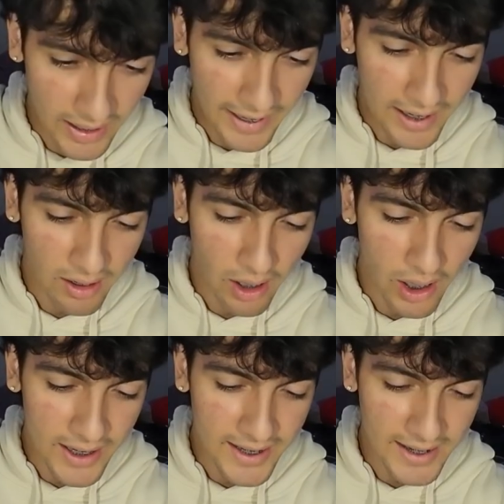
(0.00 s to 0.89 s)
I get called
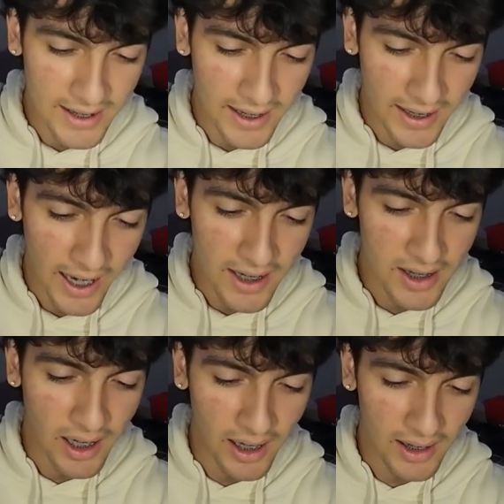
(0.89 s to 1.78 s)
all these things, and it kind of
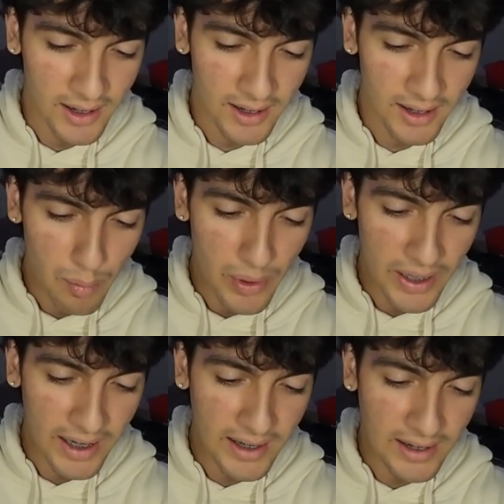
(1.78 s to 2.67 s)
sucks
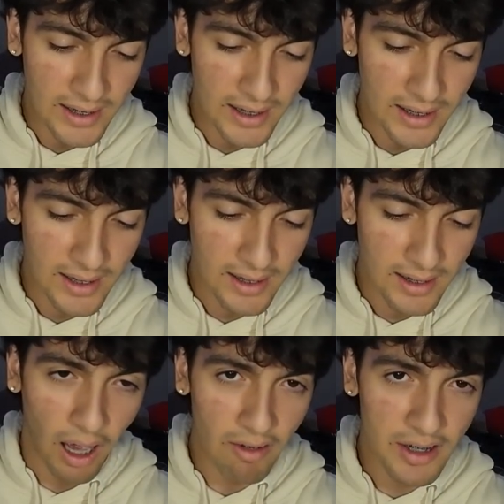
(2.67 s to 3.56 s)
because it's
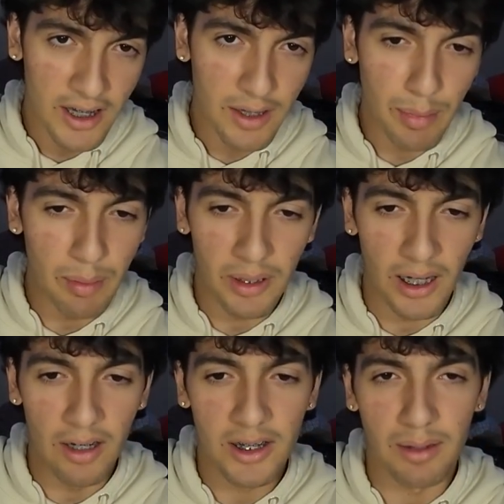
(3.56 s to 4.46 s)
obviously these people
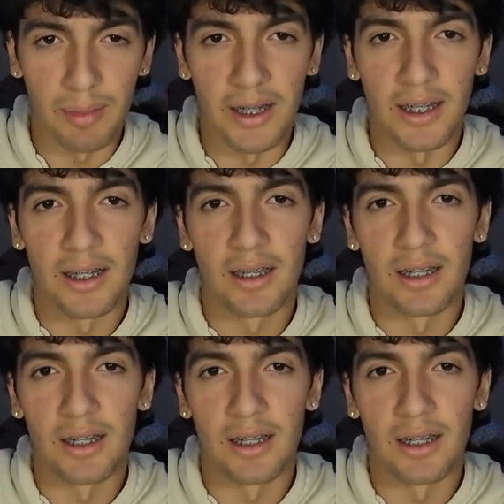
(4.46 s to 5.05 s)
close to me.